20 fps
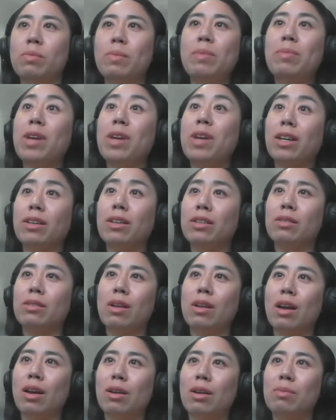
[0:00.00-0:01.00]
maybe I could
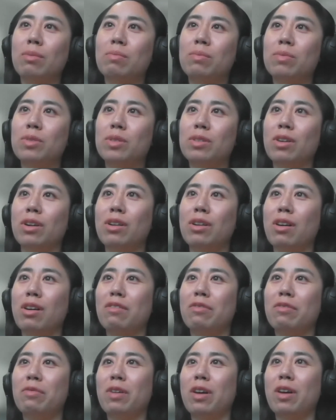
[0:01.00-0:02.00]
start
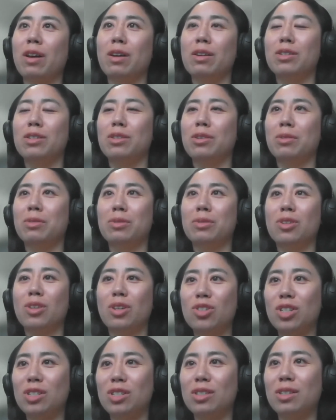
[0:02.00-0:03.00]
off. So
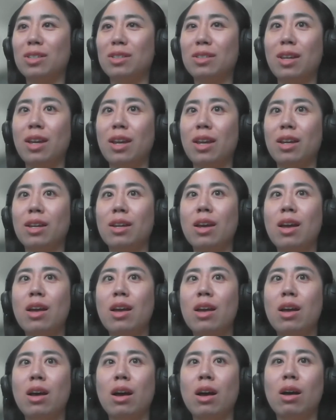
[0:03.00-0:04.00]
just to say,
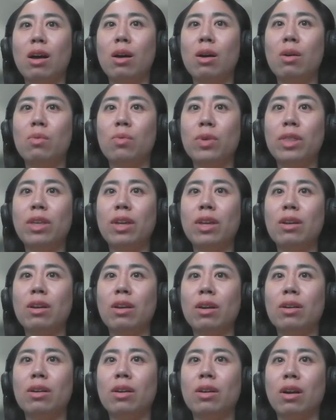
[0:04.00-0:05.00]
within
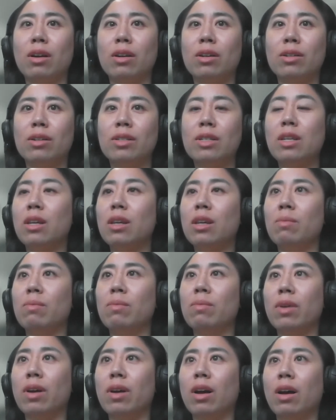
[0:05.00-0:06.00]
our
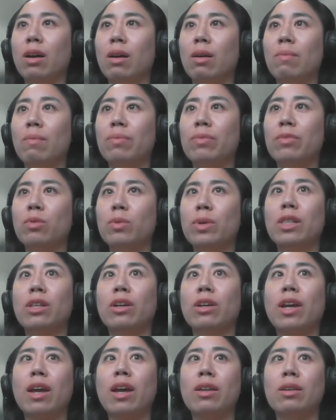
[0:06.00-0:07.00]
team, we
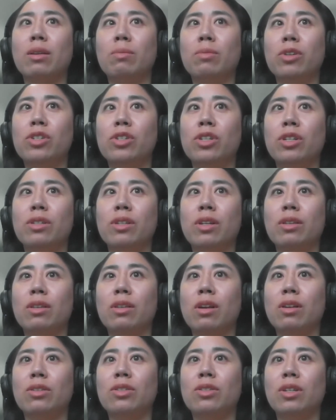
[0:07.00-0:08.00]
look at emerging
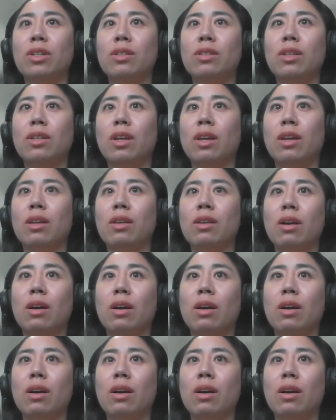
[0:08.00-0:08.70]
technologies in